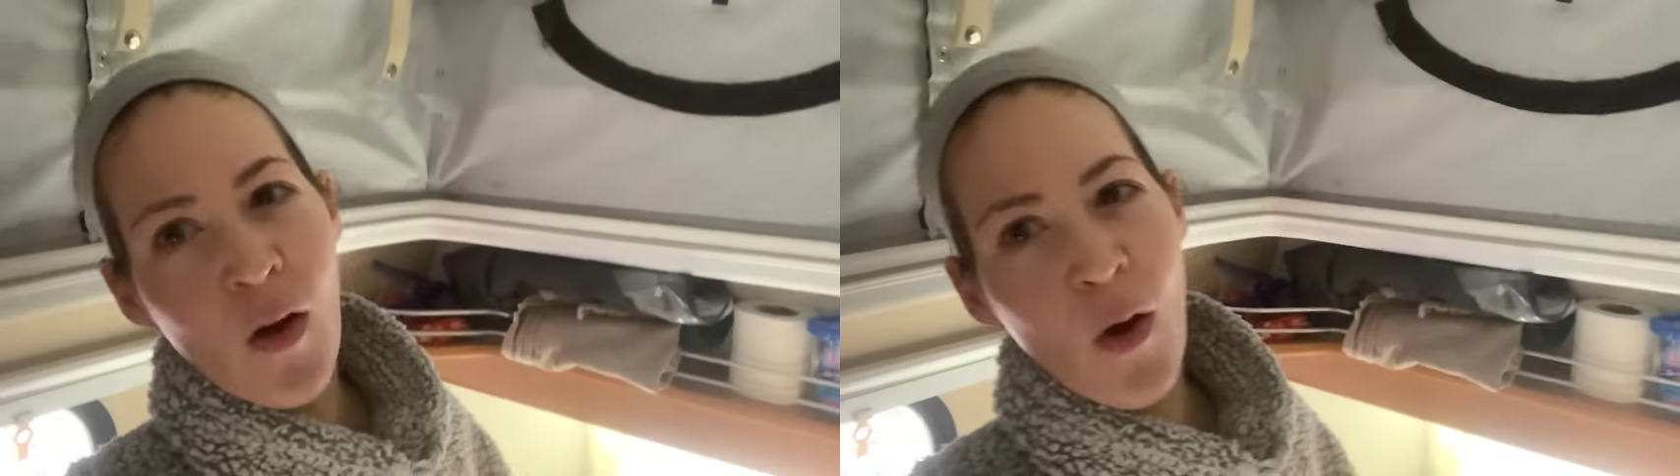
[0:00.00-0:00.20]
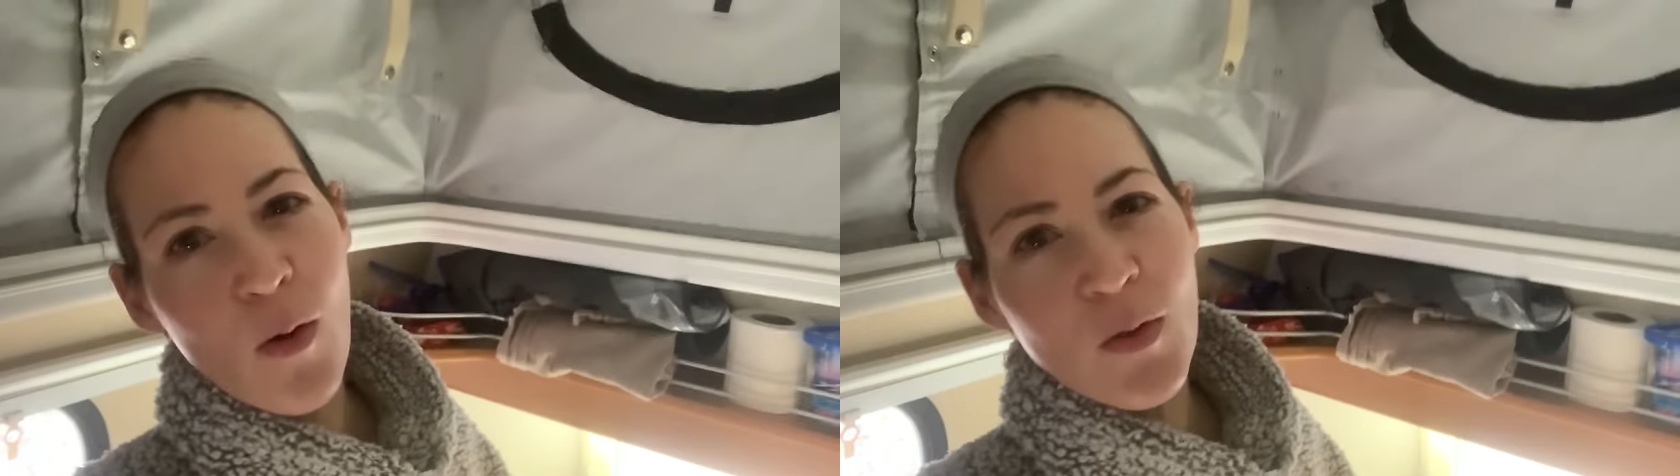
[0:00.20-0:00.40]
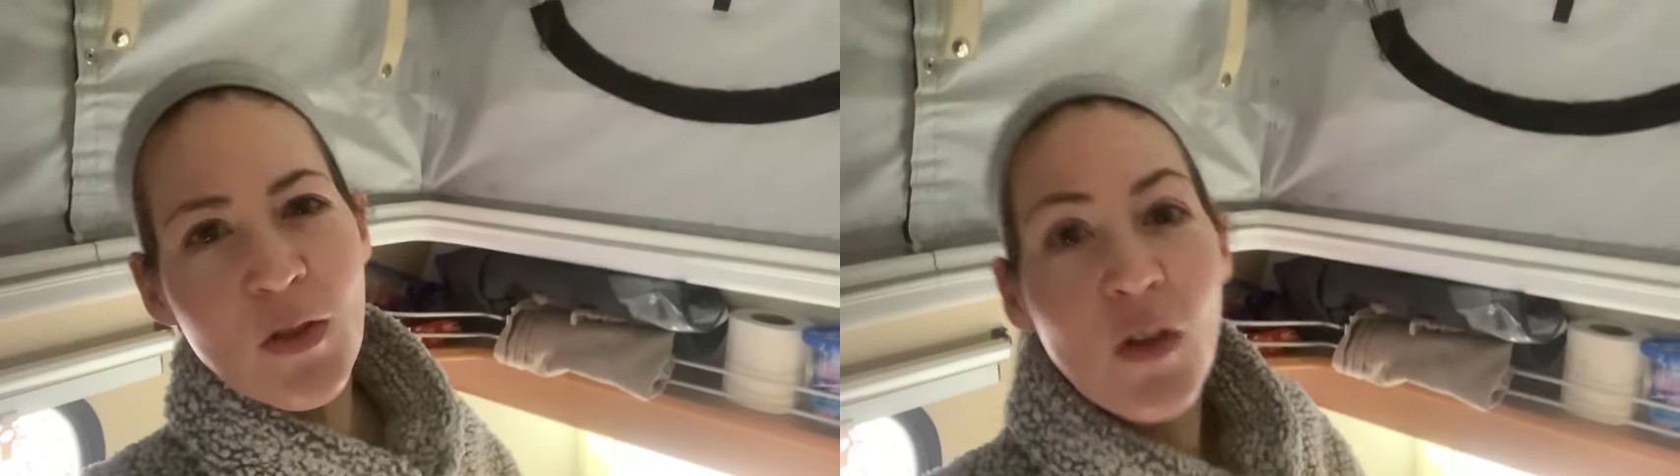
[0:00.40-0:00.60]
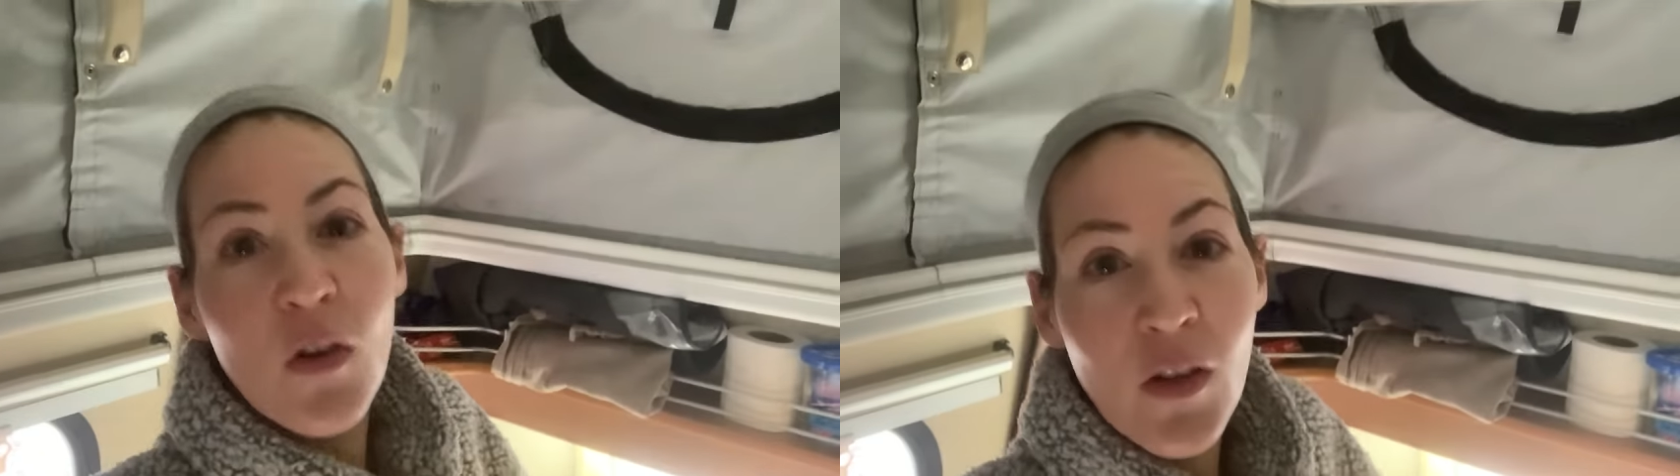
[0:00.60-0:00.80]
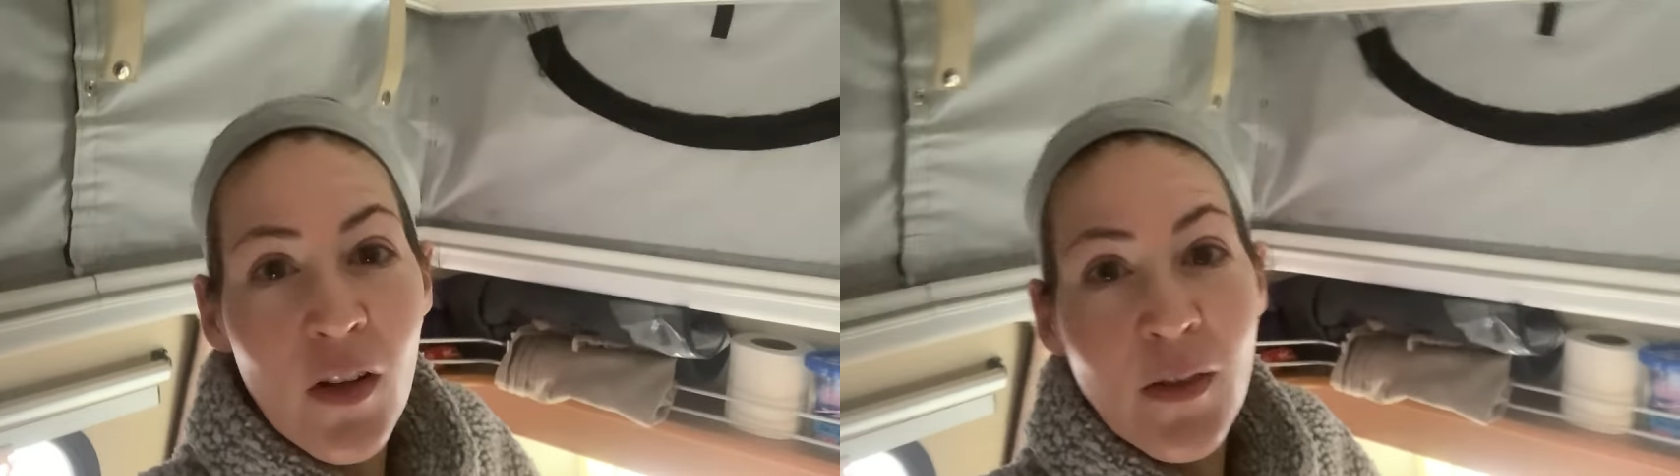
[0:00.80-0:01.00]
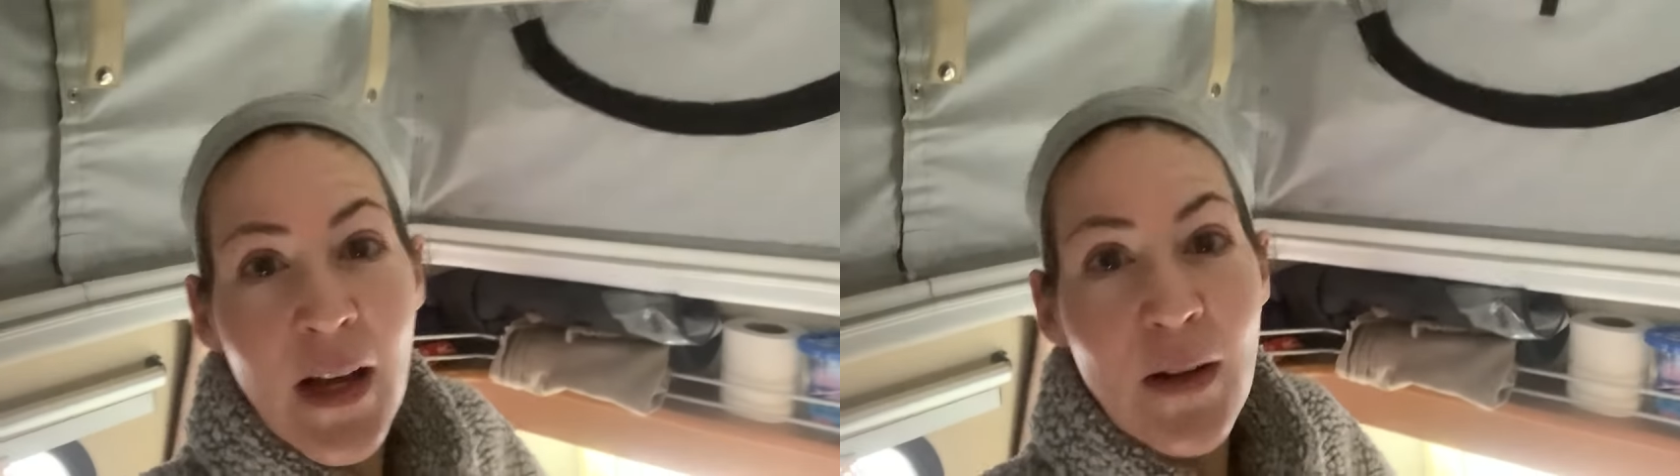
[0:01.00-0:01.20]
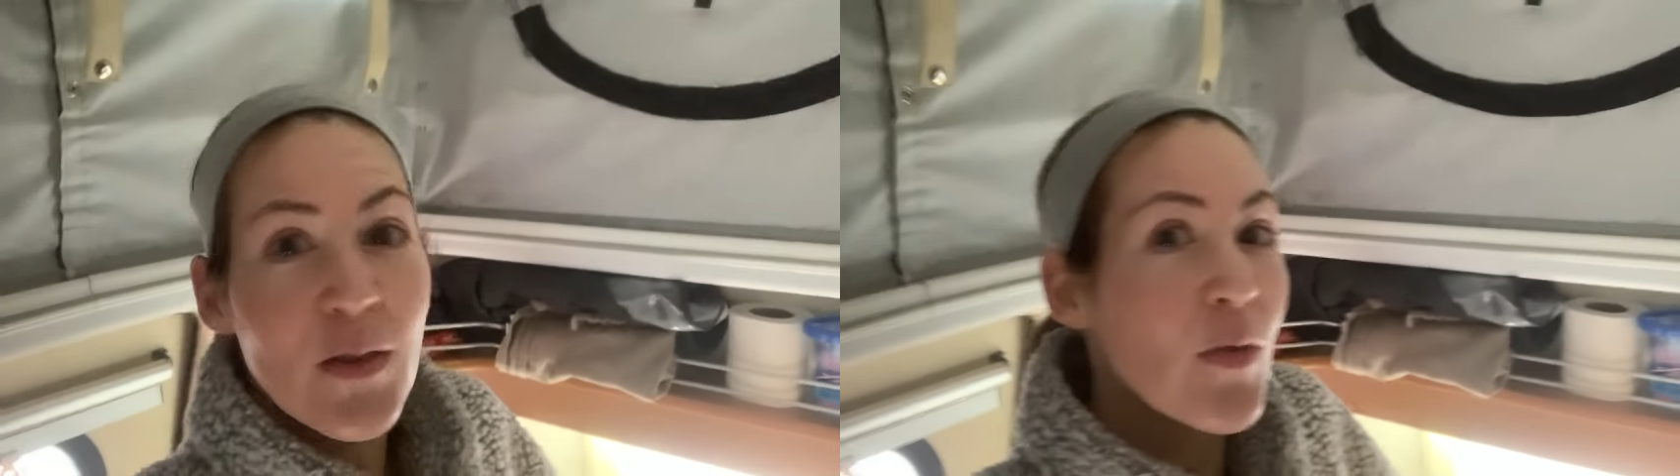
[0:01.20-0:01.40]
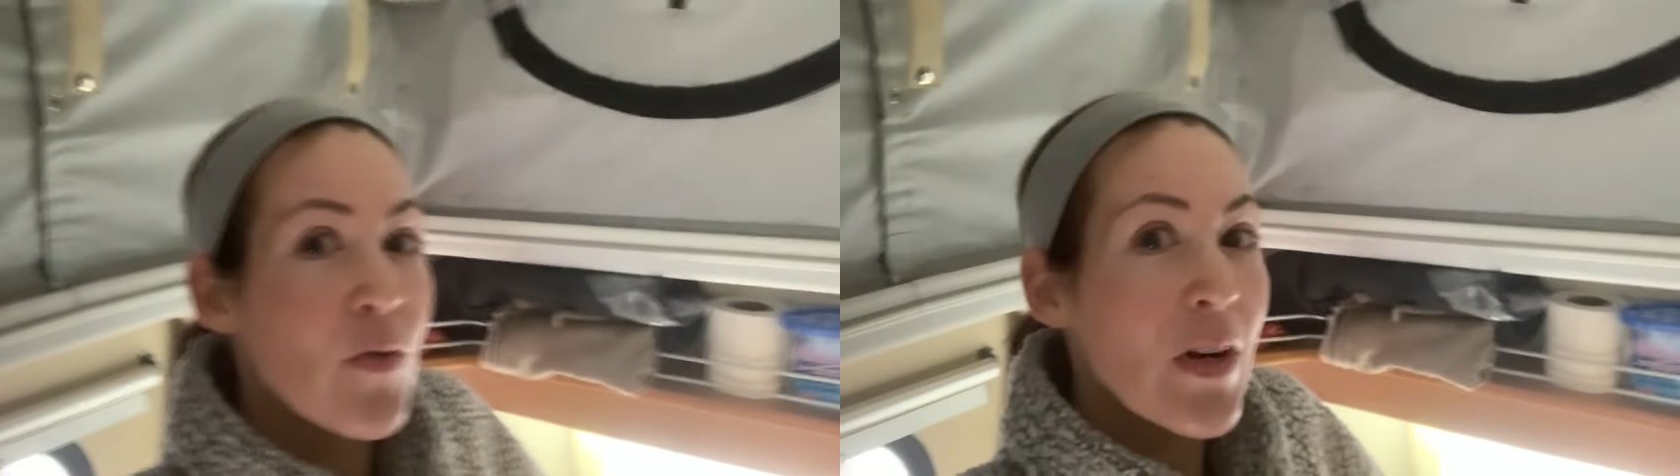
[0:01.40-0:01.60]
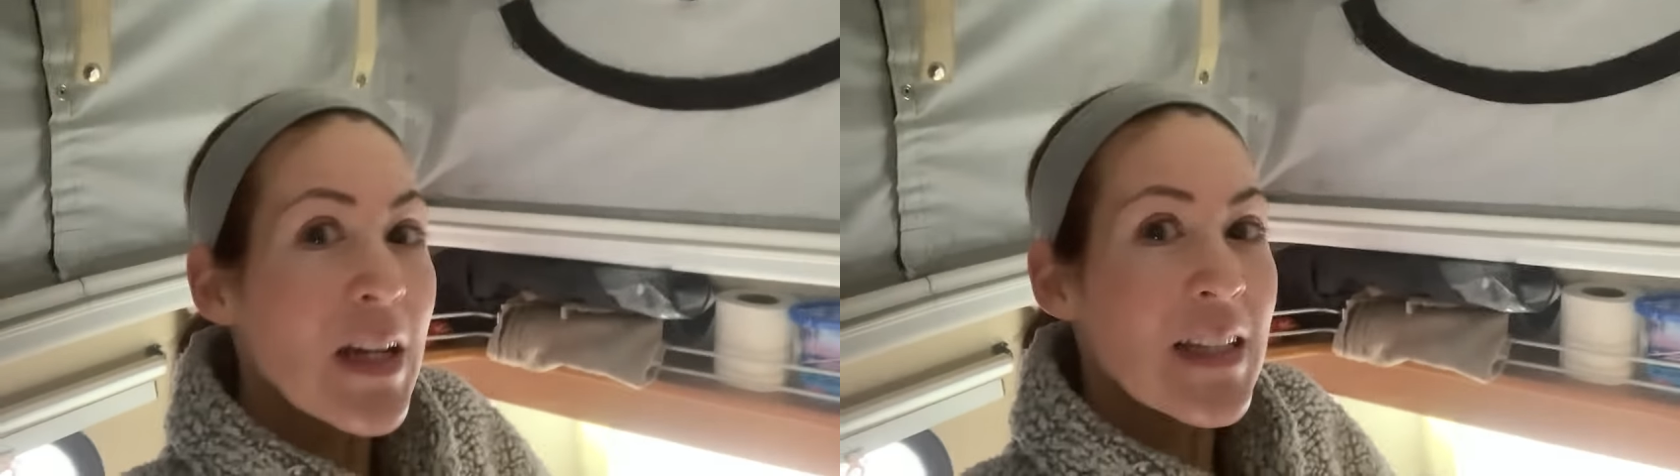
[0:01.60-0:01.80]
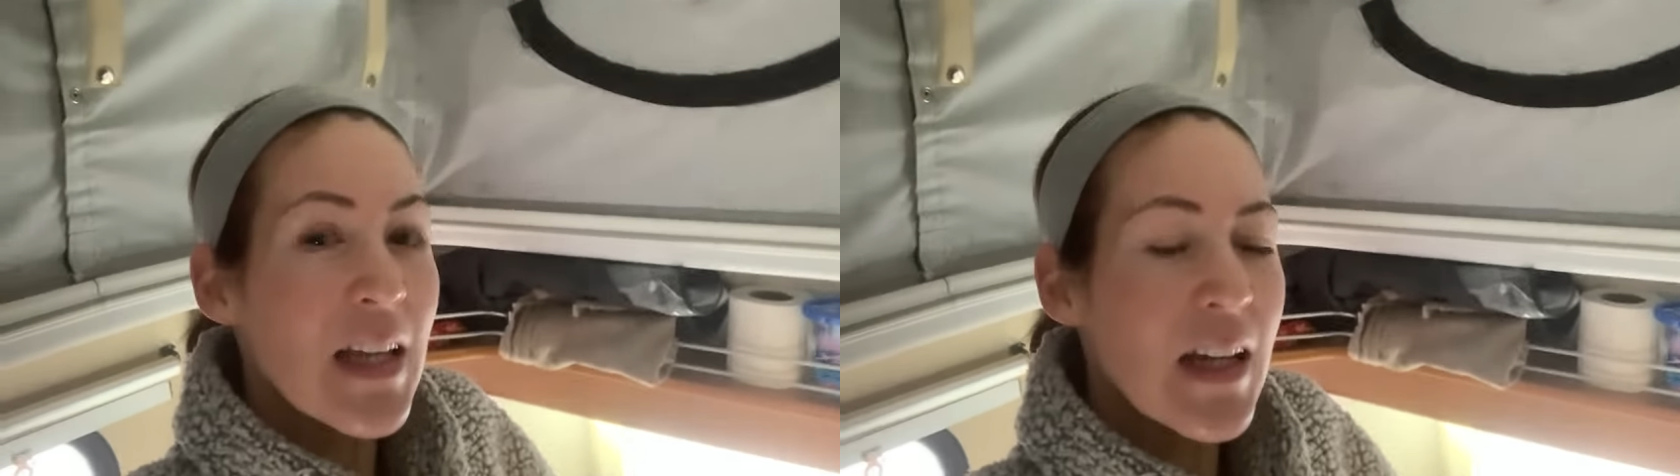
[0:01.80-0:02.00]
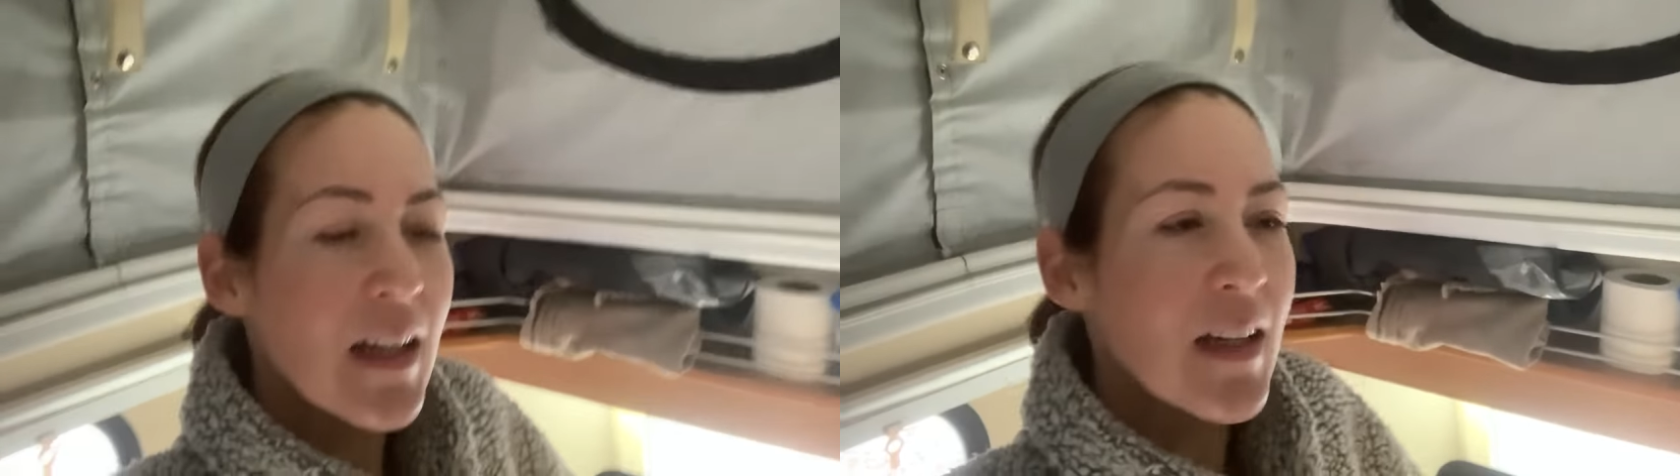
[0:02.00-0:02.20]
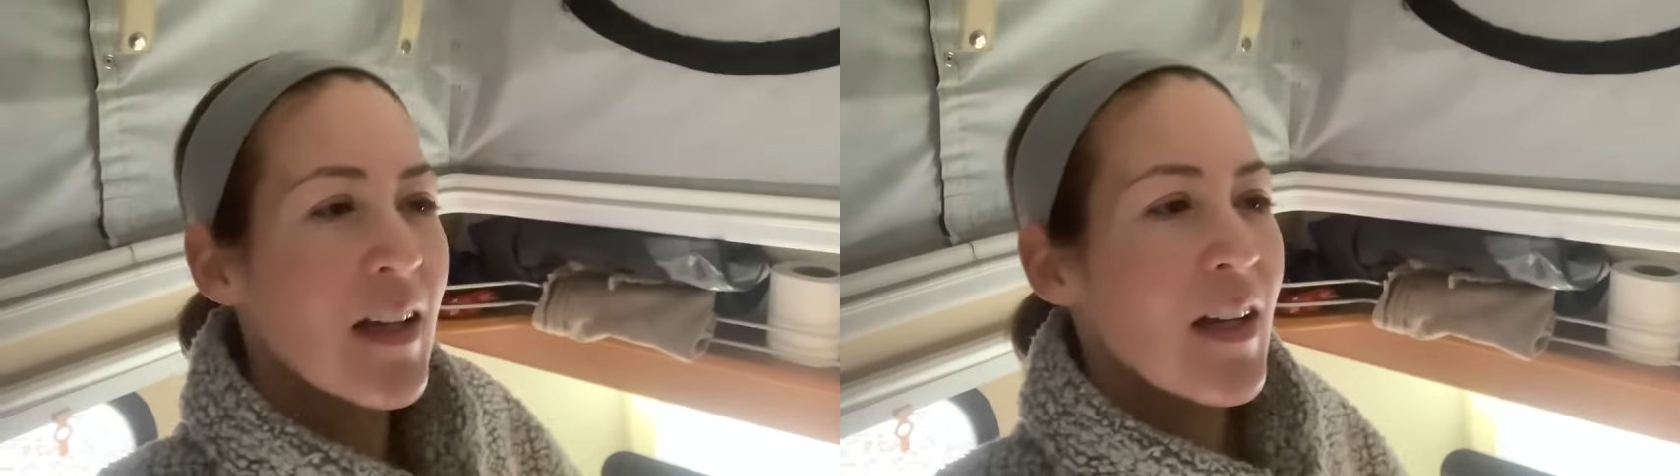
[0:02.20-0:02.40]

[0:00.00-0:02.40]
cold, it's not going to go down to freezing.